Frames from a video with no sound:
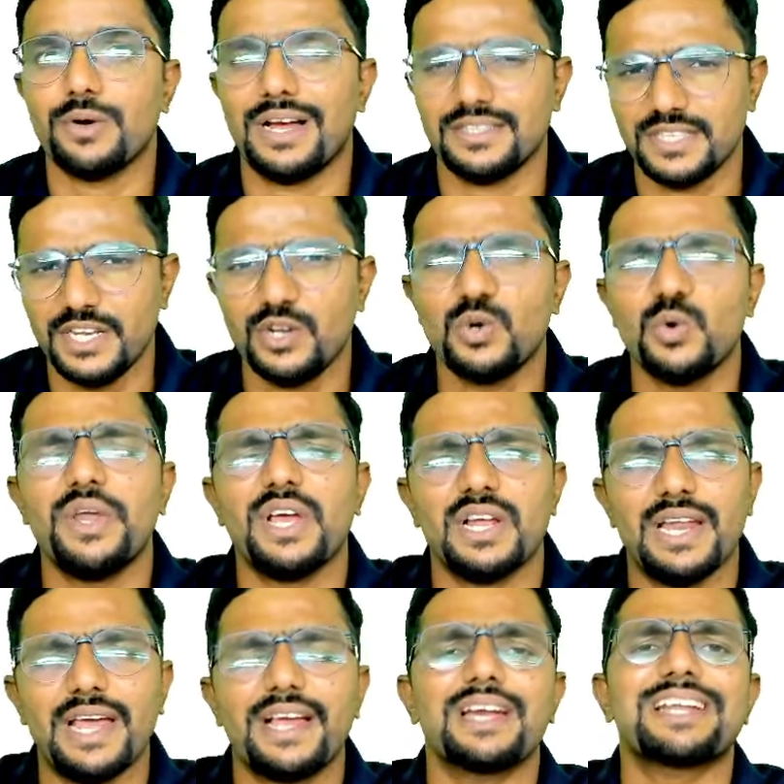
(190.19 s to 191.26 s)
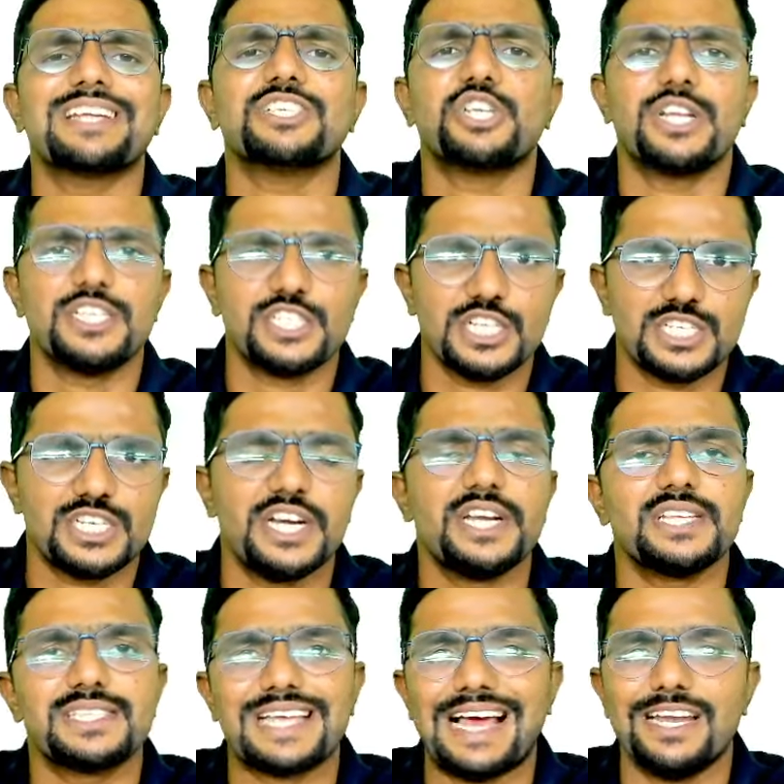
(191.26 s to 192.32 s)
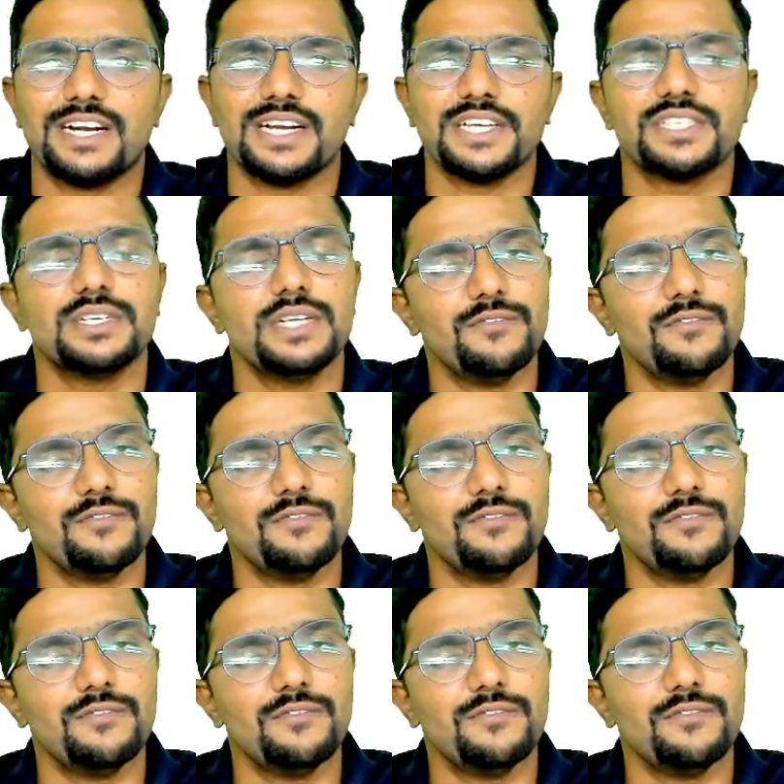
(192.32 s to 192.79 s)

guys, including like residential status calculation,